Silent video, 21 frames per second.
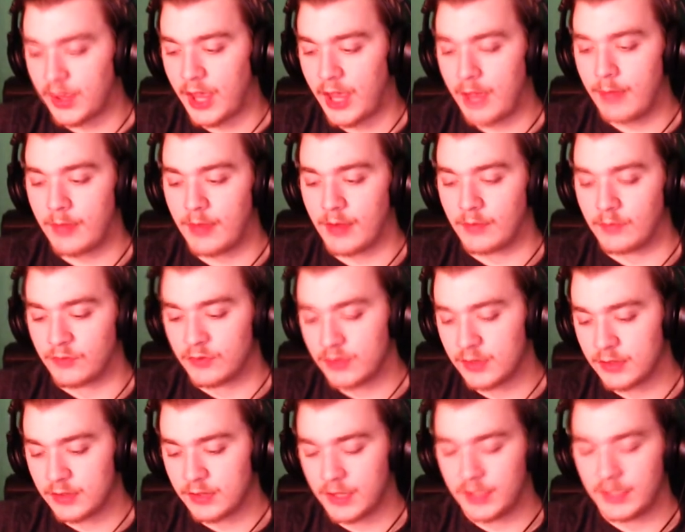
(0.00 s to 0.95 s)
that I'm really
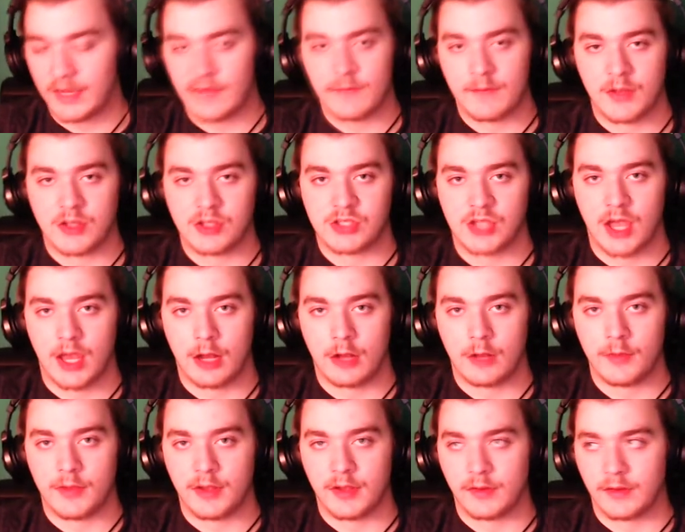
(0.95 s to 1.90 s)
glad to have on my channel
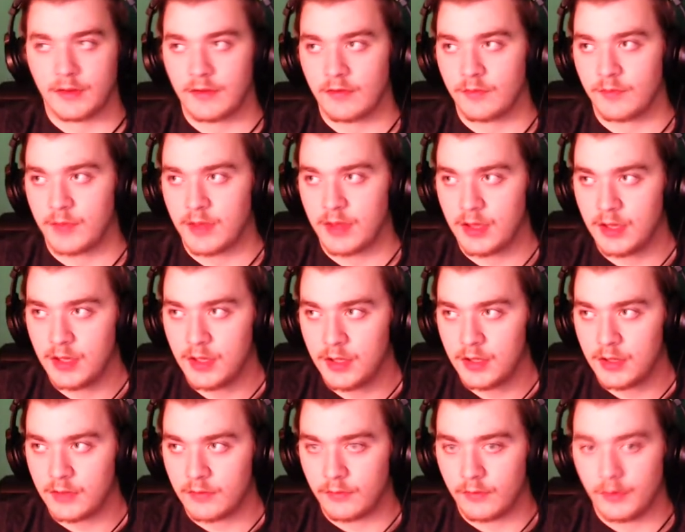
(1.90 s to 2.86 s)
because it gives me
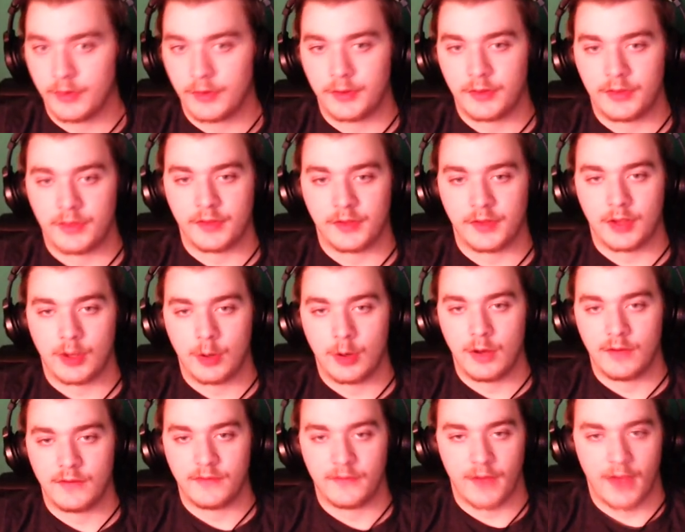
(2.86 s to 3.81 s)
really good things to go
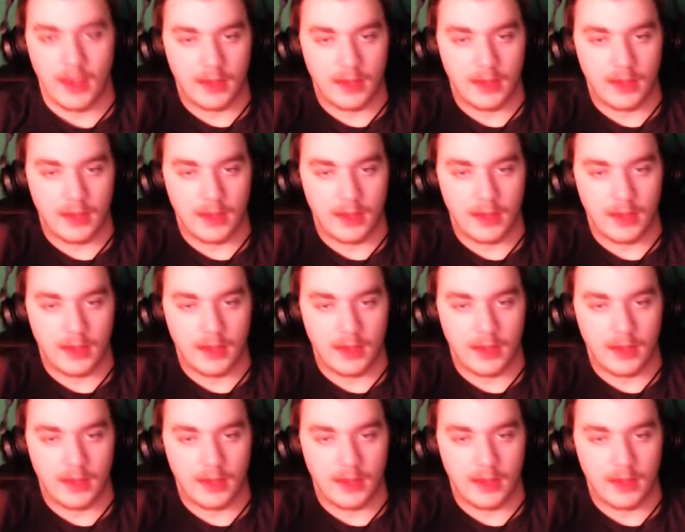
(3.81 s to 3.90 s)
off of.